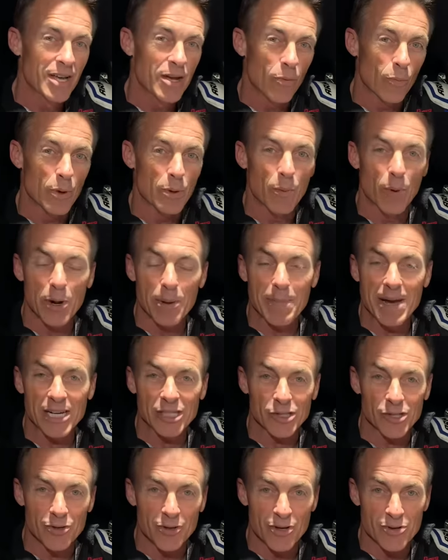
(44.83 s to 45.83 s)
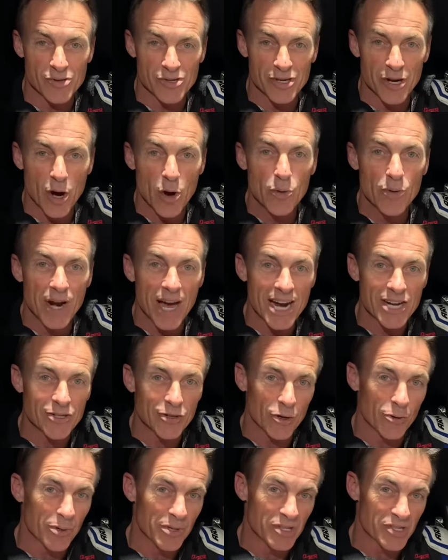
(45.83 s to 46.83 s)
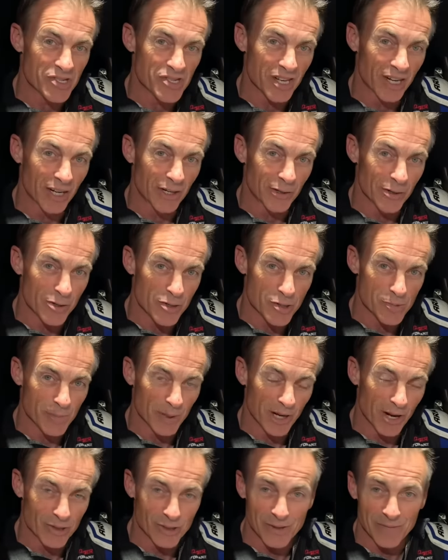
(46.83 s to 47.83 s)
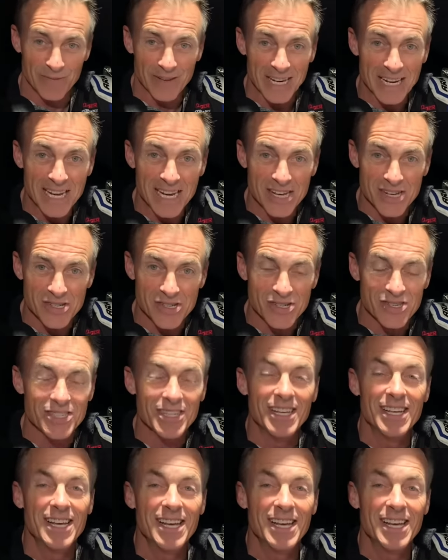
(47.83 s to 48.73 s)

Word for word: We want to make sure there's no nitro in the cylinders because if it is,